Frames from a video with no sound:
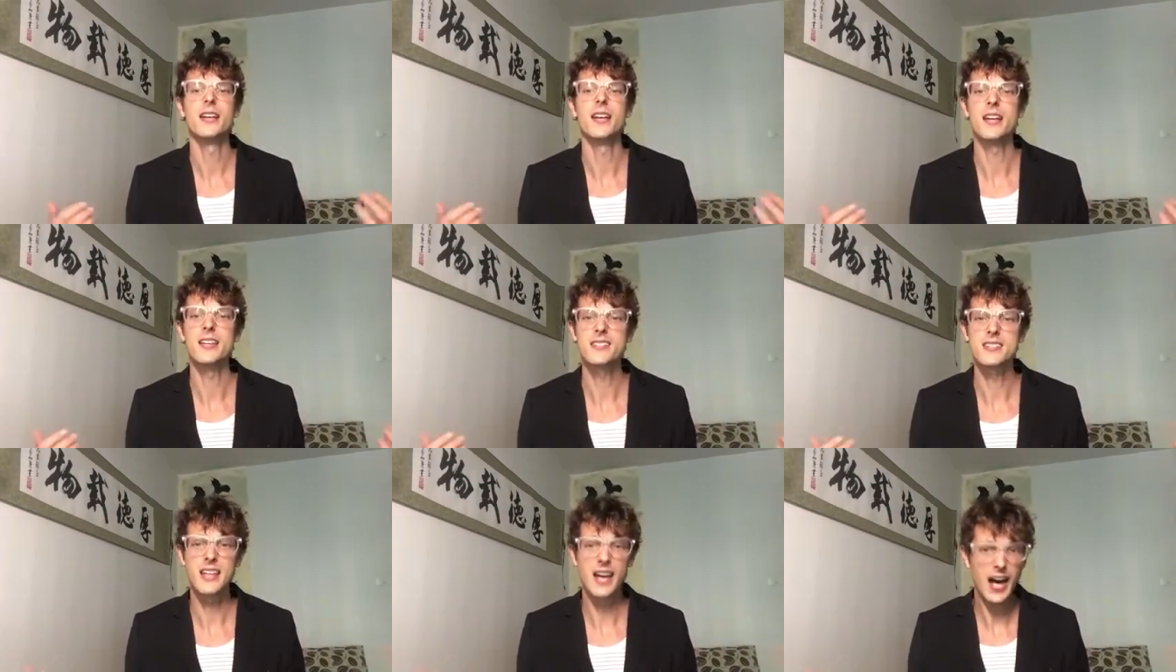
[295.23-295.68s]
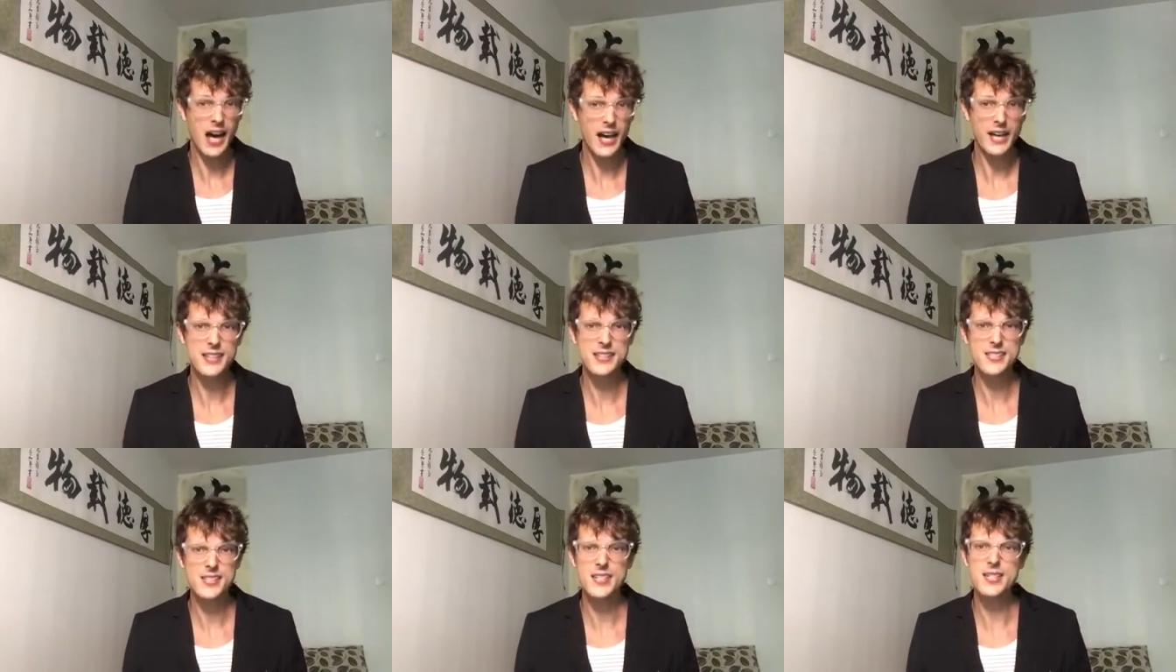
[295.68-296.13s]
is the
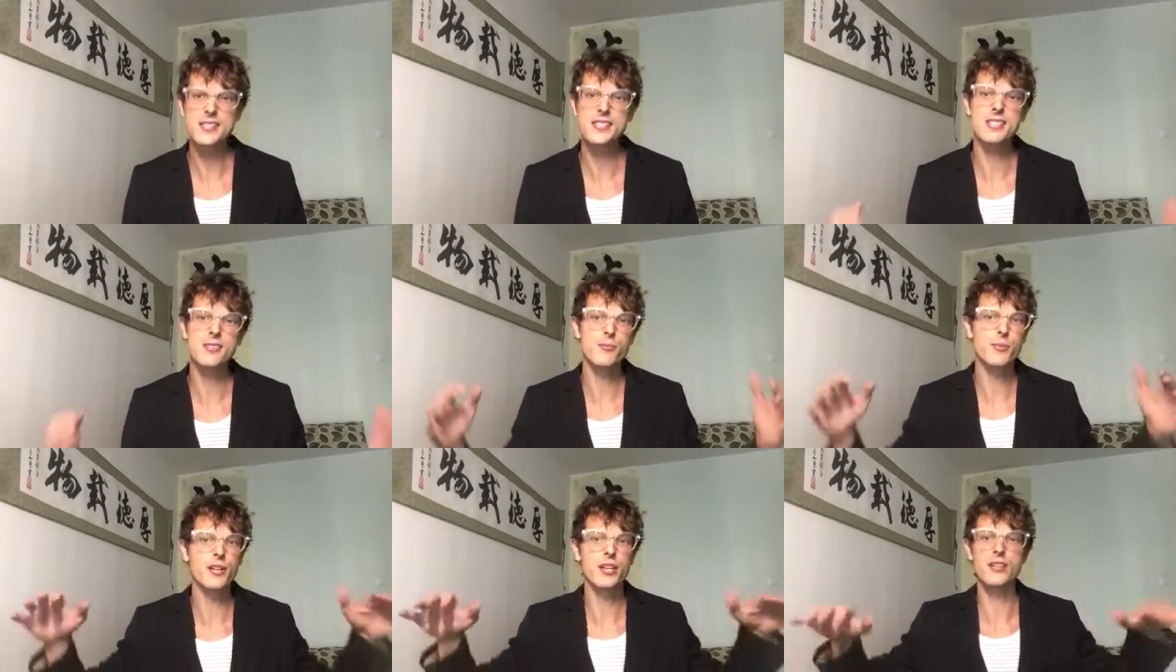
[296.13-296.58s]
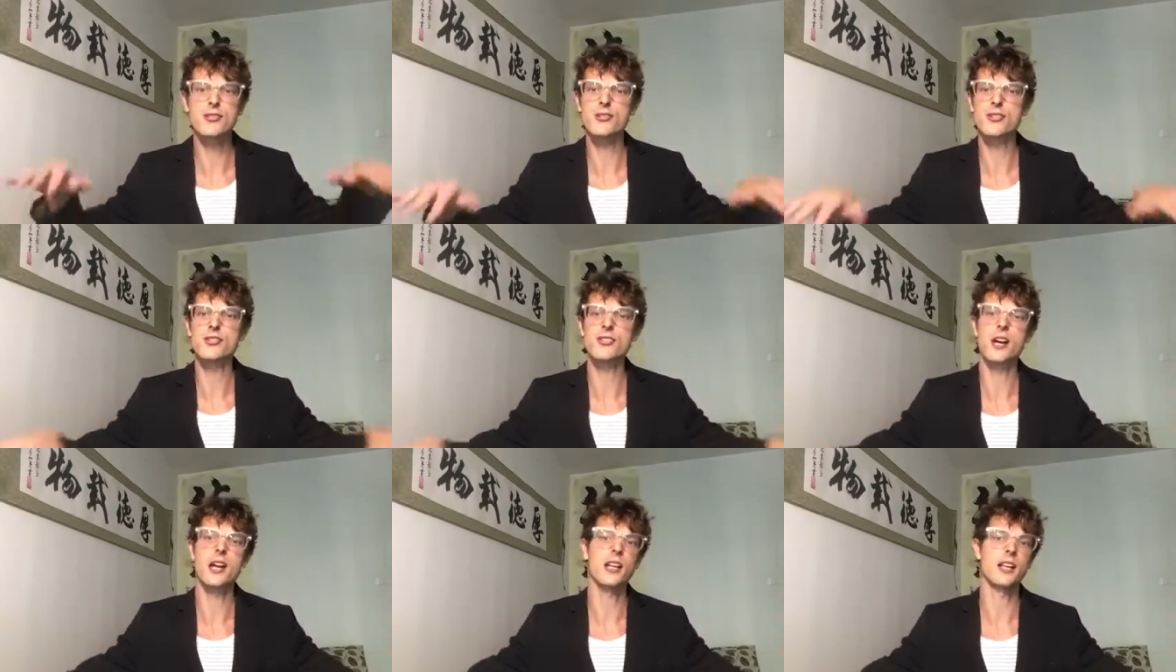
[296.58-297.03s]
high season because
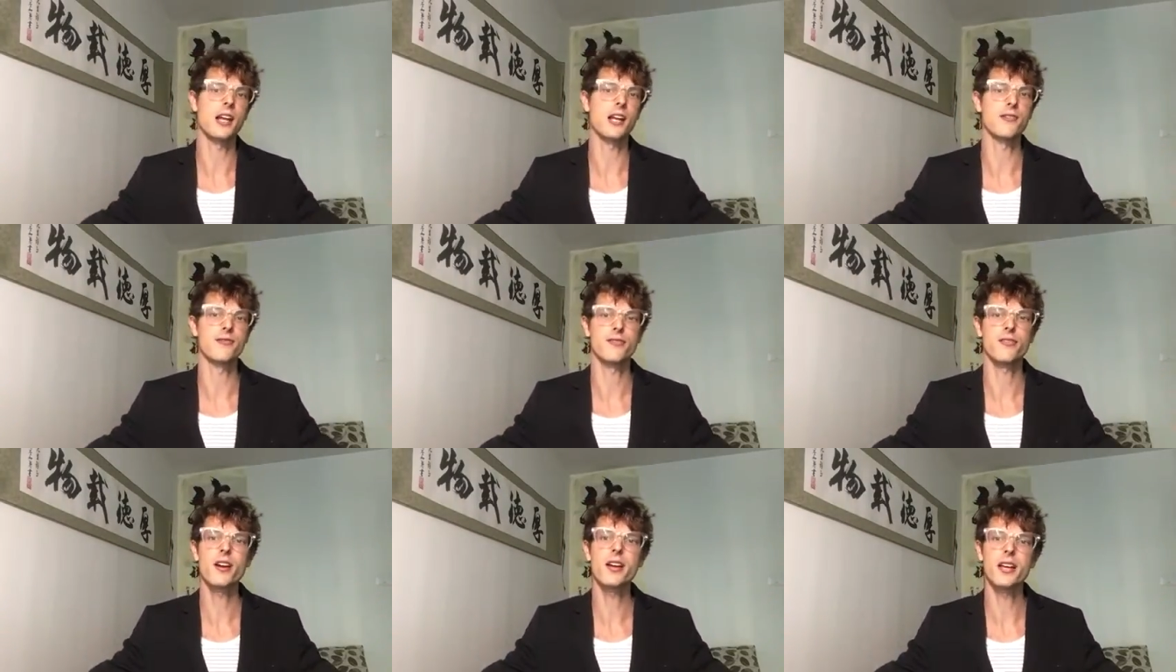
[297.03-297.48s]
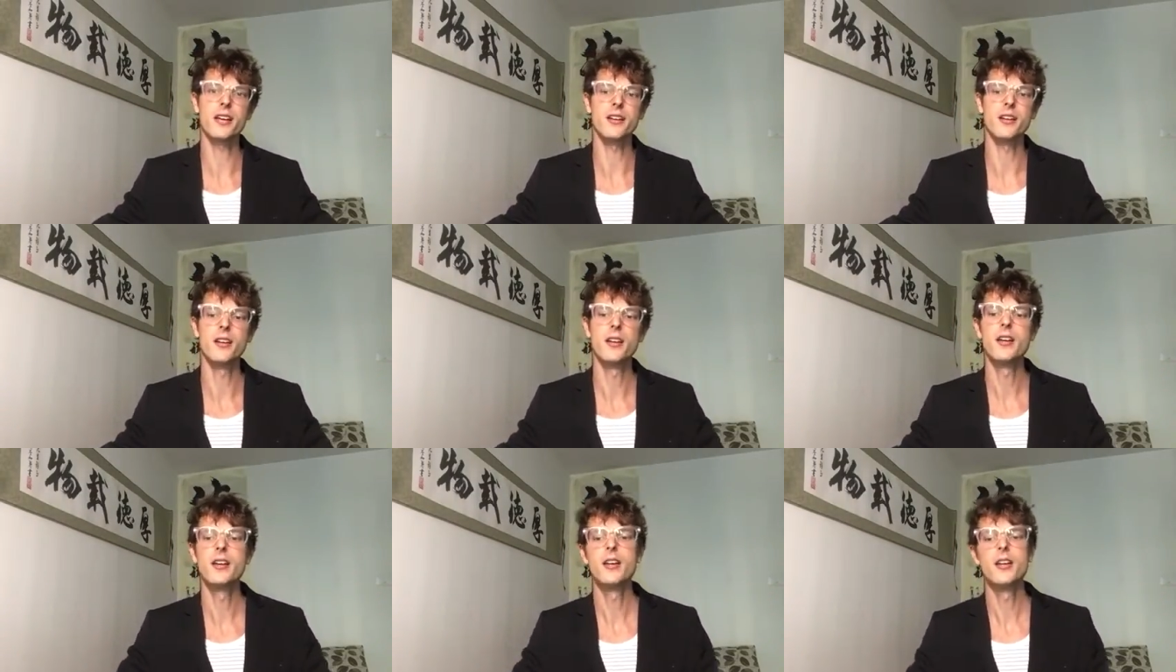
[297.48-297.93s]
there's not a lot of rain.